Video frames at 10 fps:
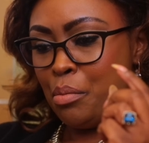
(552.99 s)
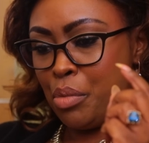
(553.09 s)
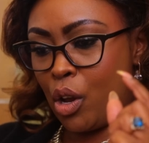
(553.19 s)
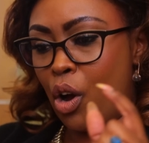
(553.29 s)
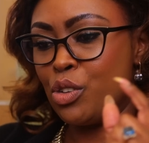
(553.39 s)

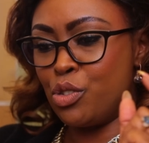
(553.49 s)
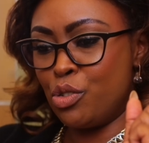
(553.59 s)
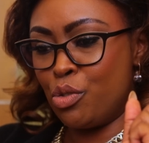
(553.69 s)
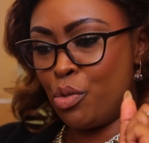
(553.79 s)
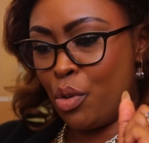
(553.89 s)
because you
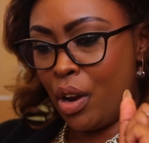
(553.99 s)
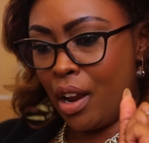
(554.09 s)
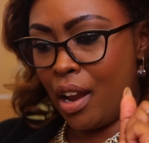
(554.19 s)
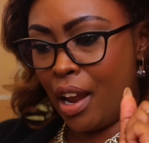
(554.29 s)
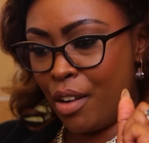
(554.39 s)
do
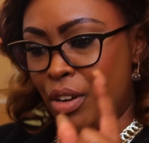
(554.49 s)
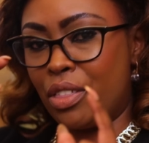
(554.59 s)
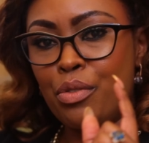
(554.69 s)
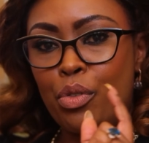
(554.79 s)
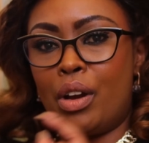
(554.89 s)

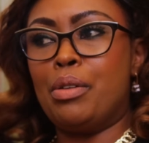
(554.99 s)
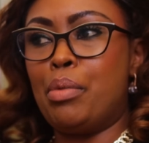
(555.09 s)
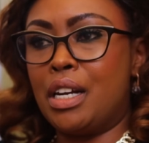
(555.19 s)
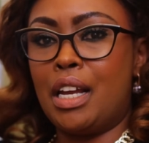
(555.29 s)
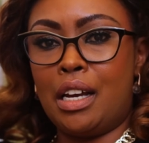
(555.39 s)
everything for
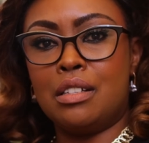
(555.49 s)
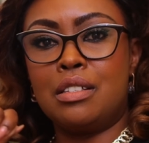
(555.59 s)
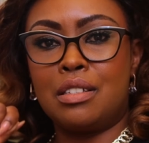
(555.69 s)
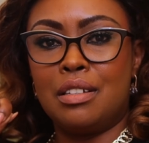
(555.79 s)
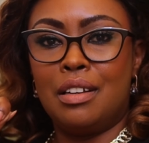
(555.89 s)
everybody
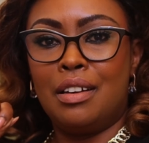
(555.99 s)
else,